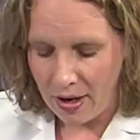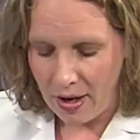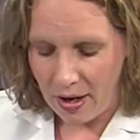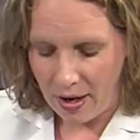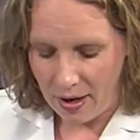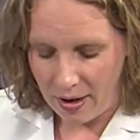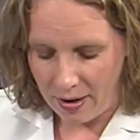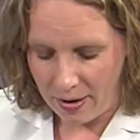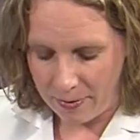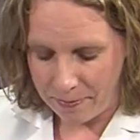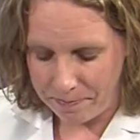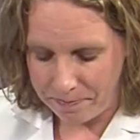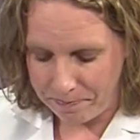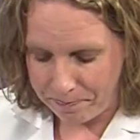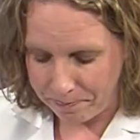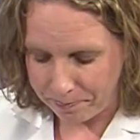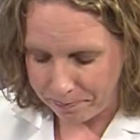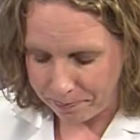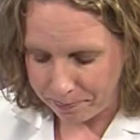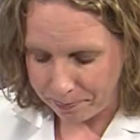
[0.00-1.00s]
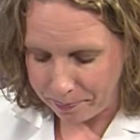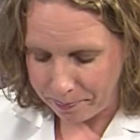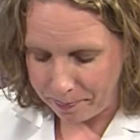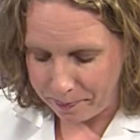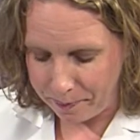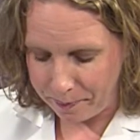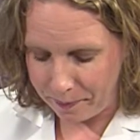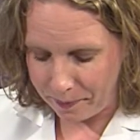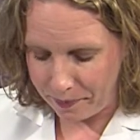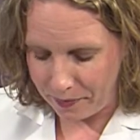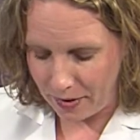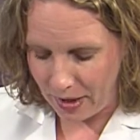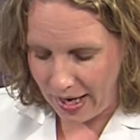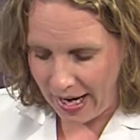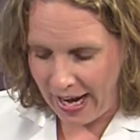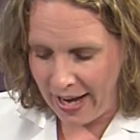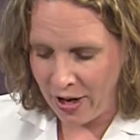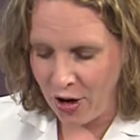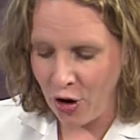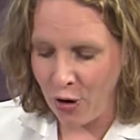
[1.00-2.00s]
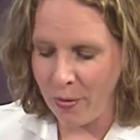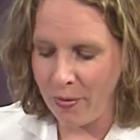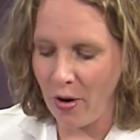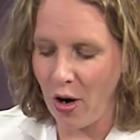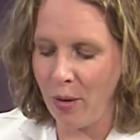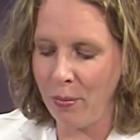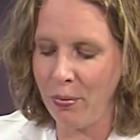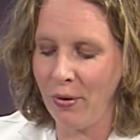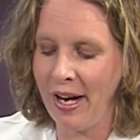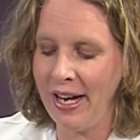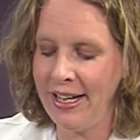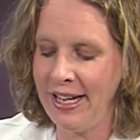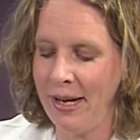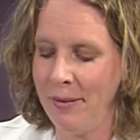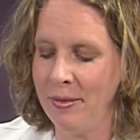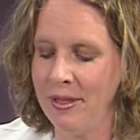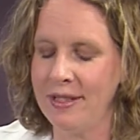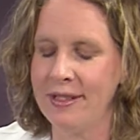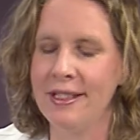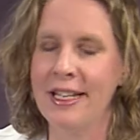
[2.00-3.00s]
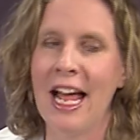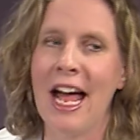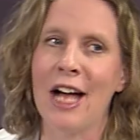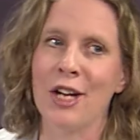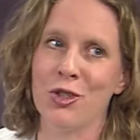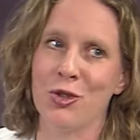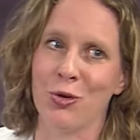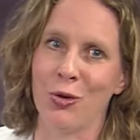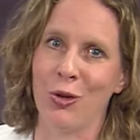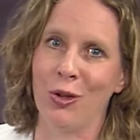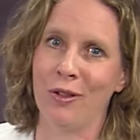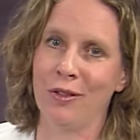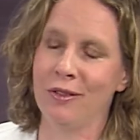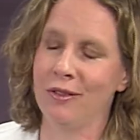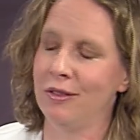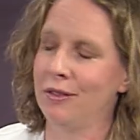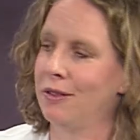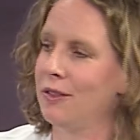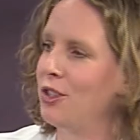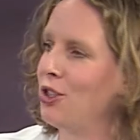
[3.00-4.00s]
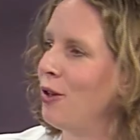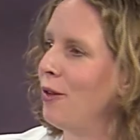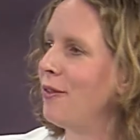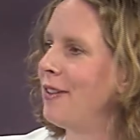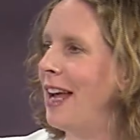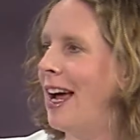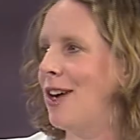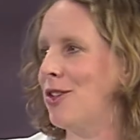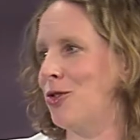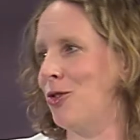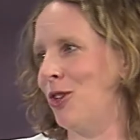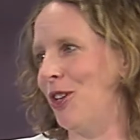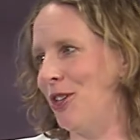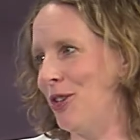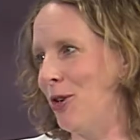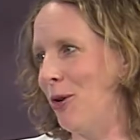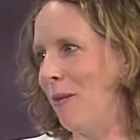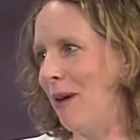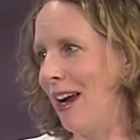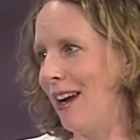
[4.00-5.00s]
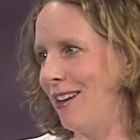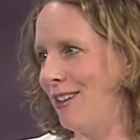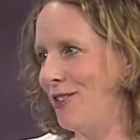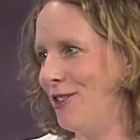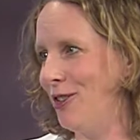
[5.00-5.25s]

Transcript: And our brand name is Natural. You have Natural on your bag too.